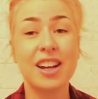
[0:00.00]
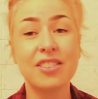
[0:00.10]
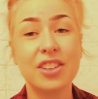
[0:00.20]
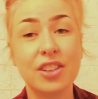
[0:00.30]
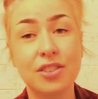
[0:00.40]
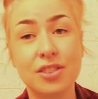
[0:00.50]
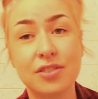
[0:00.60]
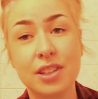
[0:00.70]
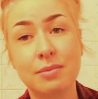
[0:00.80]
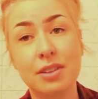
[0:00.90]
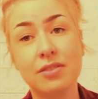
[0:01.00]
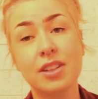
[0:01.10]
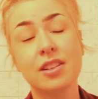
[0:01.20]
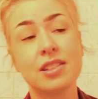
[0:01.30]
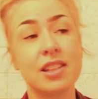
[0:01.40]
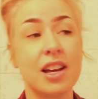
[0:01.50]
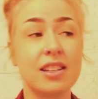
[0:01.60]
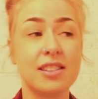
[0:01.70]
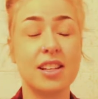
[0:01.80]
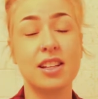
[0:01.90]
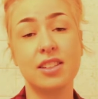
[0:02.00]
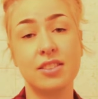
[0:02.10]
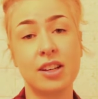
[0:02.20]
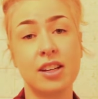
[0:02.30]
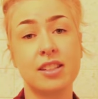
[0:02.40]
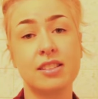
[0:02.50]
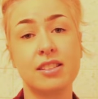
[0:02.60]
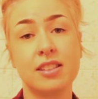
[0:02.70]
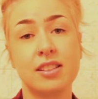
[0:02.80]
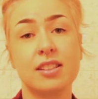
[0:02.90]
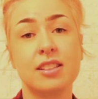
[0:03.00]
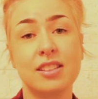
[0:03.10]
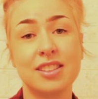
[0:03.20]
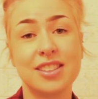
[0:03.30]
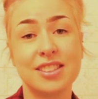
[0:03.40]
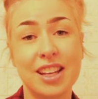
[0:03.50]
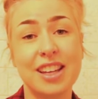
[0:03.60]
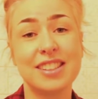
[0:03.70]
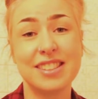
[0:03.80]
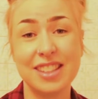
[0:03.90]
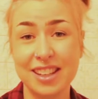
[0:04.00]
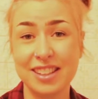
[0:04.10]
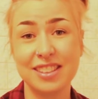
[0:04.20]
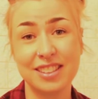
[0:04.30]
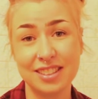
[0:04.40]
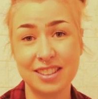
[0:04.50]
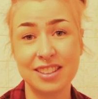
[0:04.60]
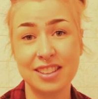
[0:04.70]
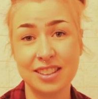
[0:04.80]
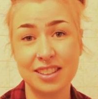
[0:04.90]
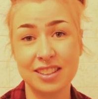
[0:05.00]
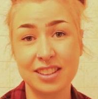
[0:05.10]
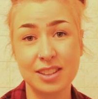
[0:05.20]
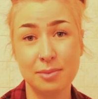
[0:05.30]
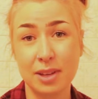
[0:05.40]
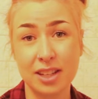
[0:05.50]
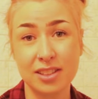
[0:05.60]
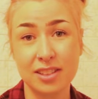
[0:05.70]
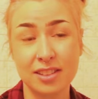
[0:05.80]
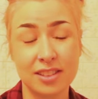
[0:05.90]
I have huge feet. My feet are size 10, you guys. Size 10. Can you imagine?